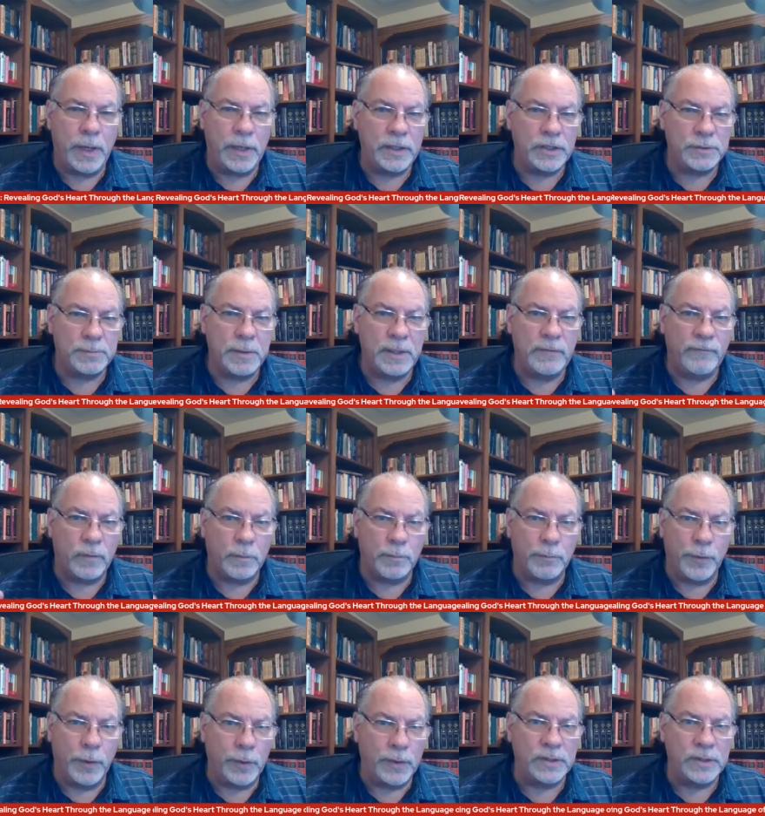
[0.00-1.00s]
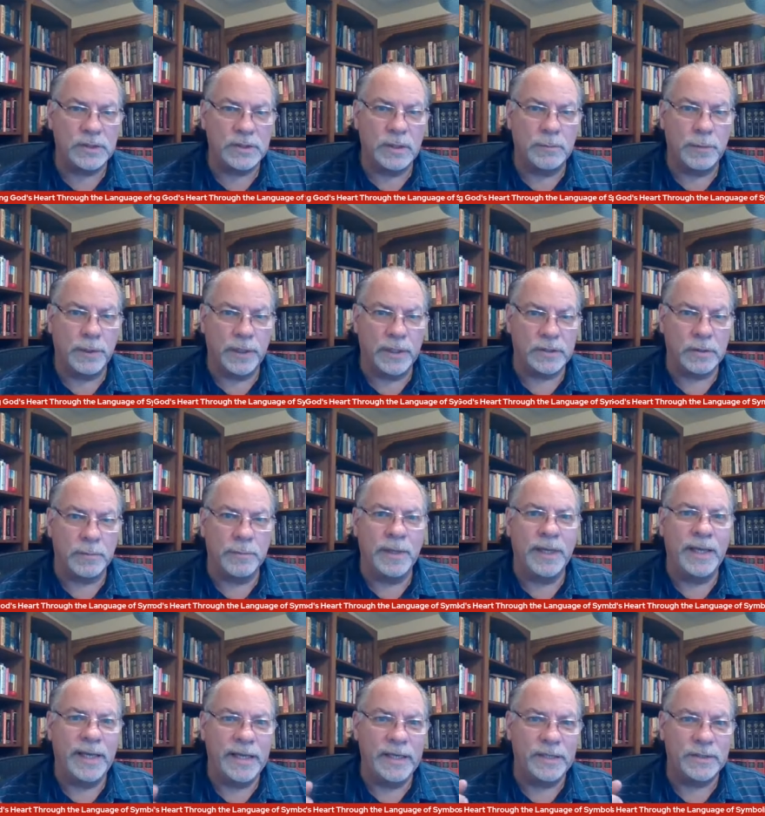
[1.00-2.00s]
punishment for broken
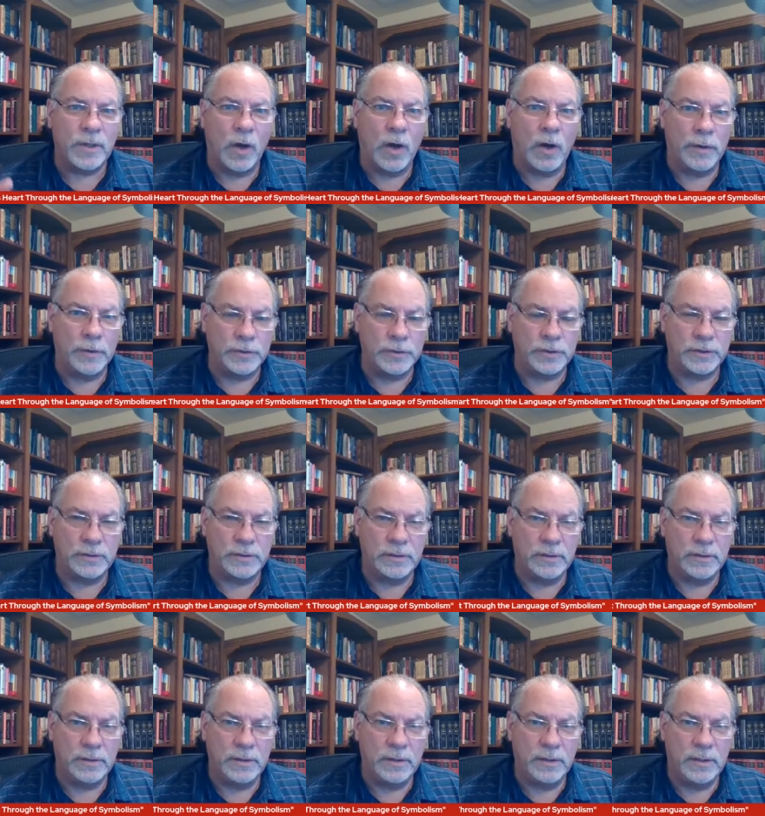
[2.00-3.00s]
symbolism is harsh.